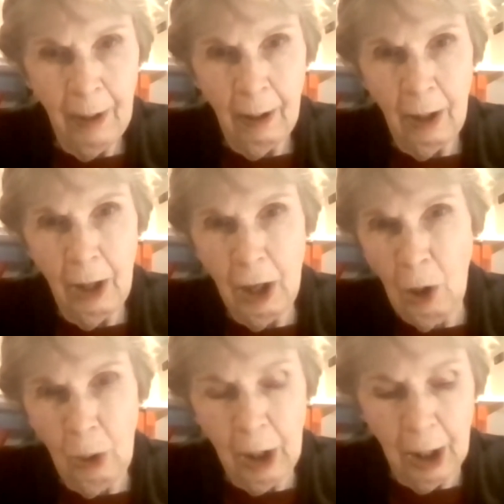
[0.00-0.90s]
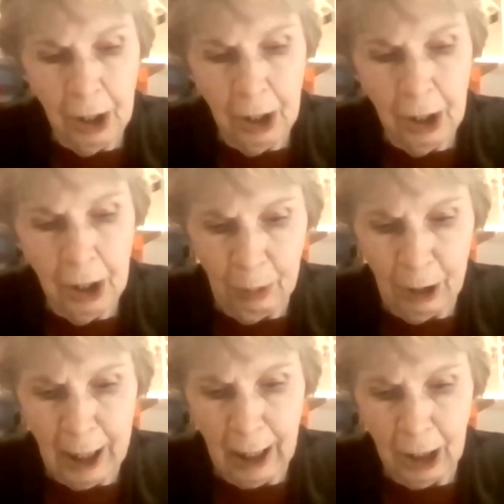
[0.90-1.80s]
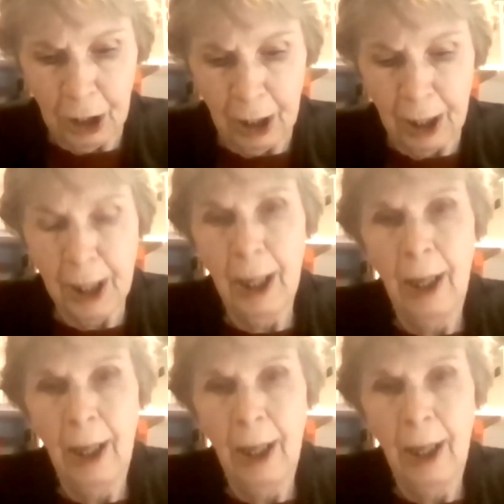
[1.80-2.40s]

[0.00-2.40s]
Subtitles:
no consumer protections,